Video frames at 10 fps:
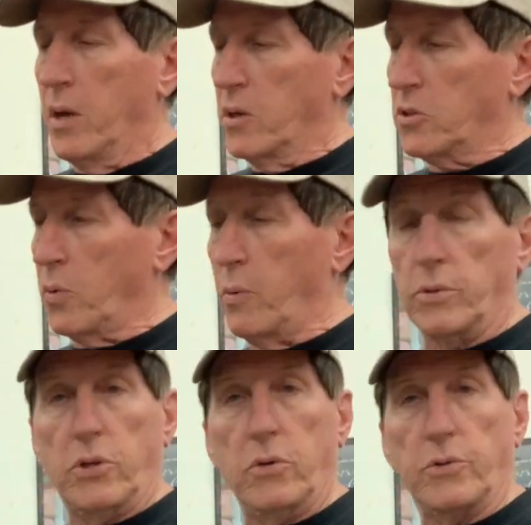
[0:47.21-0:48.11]
So what
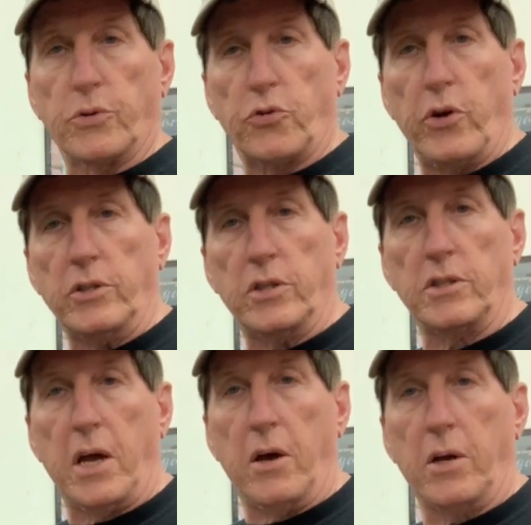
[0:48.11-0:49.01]
we'll do is we'll trace this
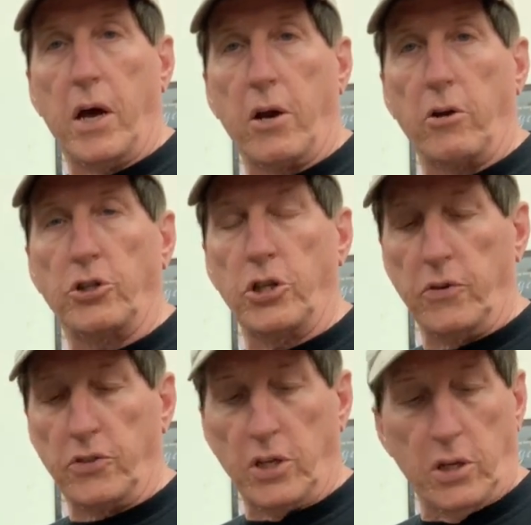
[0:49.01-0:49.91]
out on our sheet
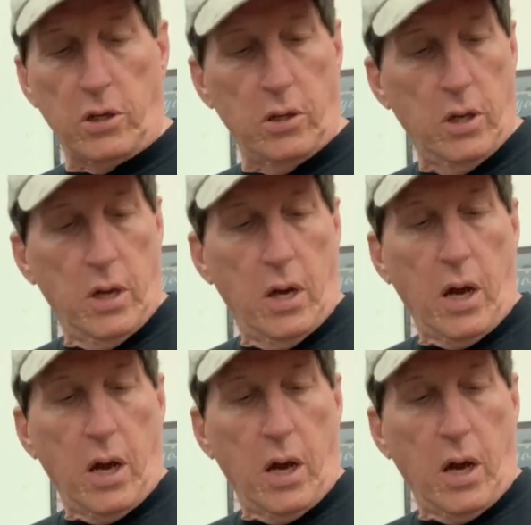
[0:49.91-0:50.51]
of steel,